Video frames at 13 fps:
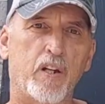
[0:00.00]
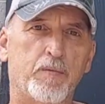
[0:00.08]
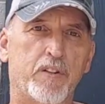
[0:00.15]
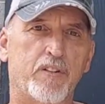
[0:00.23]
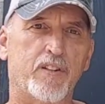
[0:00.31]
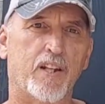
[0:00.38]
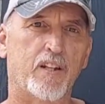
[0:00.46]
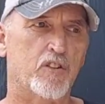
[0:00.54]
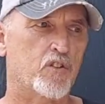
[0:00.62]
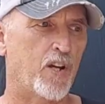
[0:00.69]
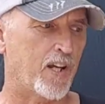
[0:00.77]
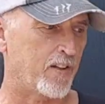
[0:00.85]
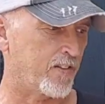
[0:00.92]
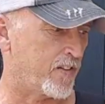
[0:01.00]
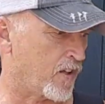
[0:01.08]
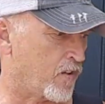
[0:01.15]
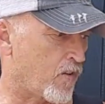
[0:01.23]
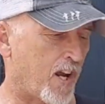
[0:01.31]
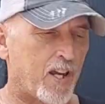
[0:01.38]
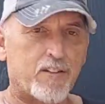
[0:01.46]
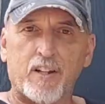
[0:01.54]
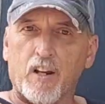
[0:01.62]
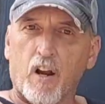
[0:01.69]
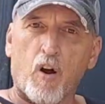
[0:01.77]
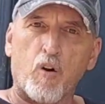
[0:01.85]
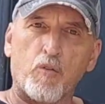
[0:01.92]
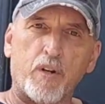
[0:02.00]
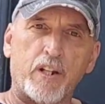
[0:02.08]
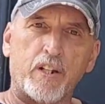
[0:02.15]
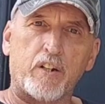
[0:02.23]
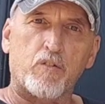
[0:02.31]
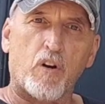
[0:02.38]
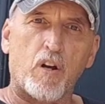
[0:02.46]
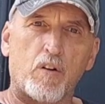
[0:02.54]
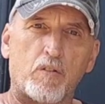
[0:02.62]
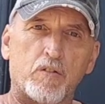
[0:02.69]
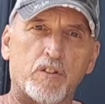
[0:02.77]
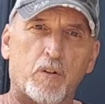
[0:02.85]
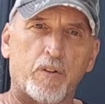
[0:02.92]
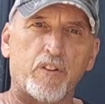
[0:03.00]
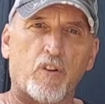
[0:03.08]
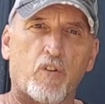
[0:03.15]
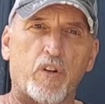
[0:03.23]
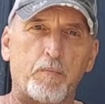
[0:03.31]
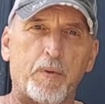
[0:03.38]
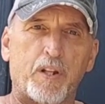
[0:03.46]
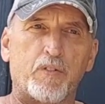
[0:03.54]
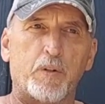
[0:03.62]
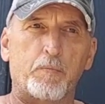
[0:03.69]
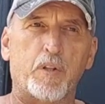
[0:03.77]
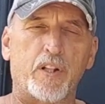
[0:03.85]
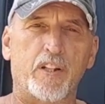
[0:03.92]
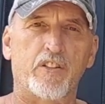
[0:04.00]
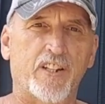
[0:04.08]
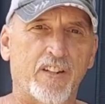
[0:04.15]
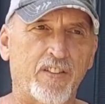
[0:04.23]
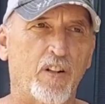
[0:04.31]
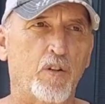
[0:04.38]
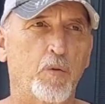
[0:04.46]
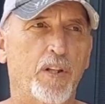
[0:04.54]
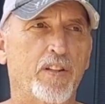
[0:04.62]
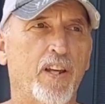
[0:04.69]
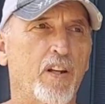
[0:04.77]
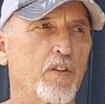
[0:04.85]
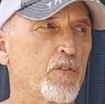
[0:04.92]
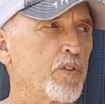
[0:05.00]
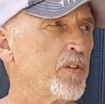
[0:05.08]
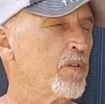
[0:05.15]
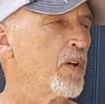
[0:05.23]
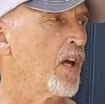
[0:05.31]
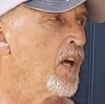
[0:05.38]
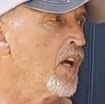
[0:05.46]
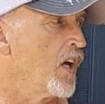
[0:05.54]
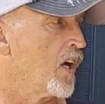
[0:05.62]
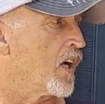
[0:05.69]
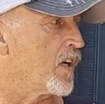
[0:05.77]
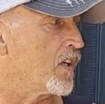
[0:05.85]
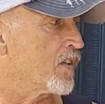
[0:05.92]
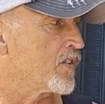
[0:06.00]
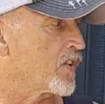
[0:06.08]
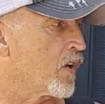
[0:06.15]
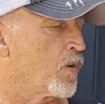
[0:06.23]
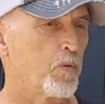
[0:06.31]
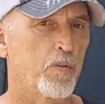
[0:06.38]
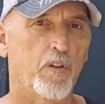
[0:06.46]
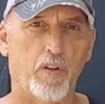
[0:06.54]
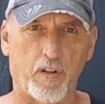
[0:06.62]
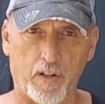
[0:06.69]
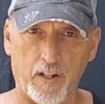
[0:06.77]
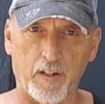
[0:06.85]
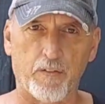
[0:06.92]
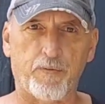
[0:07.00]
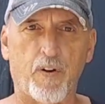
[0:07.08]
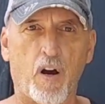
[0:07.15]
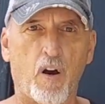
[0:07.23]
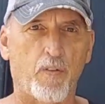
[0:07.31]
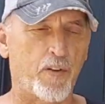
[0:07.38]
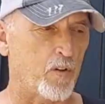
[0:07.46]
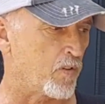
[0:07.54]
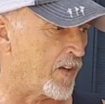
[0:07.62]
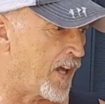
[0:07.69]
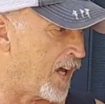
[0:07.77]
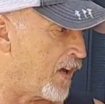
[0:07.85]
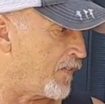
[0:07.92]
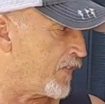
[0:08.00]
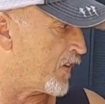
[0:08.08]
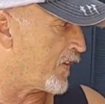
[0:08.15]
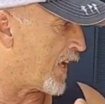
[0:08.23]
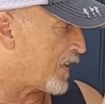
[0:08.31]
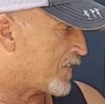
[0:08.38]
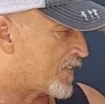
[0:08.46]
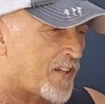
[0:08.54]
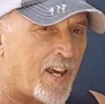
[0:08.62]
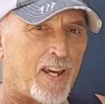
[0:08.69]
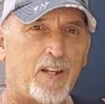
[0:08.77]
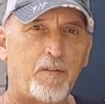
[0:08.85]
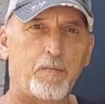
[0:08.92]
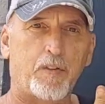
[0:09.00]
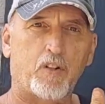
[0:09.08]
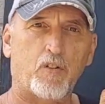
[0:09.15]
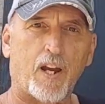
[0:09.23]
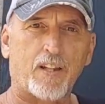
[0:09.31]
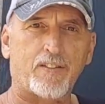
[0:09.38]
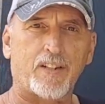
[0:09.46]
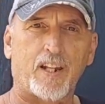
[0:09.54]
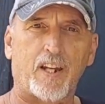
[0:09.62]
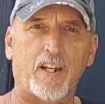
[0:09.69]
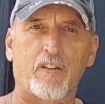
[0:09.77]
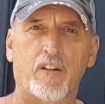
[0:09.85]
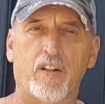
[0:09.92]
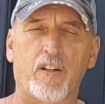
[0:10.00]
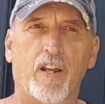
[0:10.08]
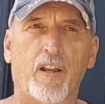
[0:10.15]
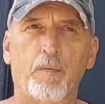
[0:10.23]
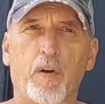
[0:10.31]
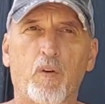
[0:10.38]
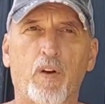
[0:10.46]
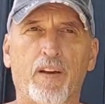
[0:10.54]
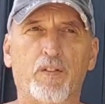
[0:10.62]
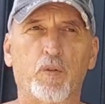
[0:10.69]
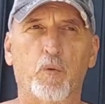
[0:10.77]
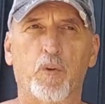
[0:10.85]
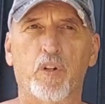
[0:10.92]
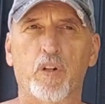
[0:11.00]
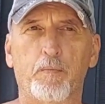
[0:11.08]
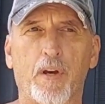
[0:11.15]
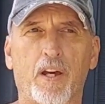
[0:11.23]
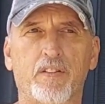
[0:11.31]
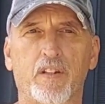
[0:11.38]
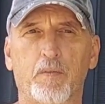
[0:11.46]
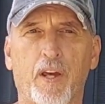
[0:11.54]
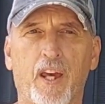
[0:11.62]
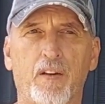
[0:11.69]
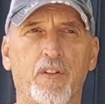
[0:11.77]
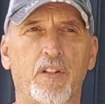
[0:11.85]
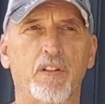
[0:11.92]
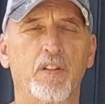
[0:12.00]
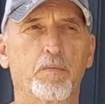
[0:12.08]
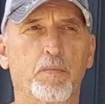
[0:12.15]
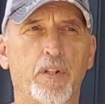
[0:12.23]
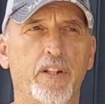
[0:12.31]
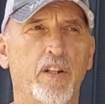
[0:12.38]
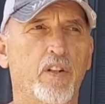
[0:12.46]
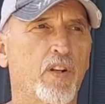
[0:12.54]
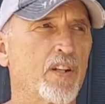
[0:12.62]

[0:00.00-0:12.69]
up the second track, the grass had already grown, so it's already been replenished. That's how quick that grew. So in the fall, they're going to have that same grassy area. I'm not going to have to worry about them having plenty of